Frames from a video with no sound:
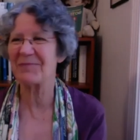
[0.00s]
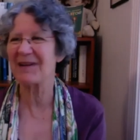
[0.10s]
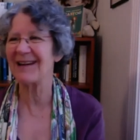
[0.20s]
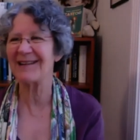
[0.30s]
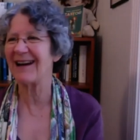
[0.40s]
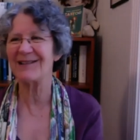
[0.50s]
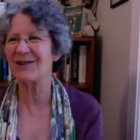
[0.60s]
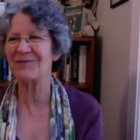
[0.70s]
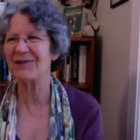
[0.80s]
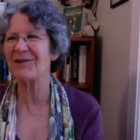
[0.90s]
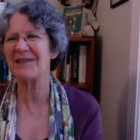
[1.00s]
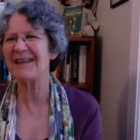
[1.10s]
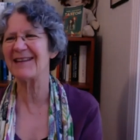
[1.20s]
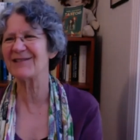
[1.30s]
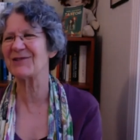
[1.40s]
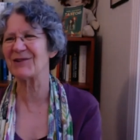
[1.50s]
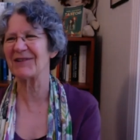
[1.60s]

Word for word: but I, I don't know the answer.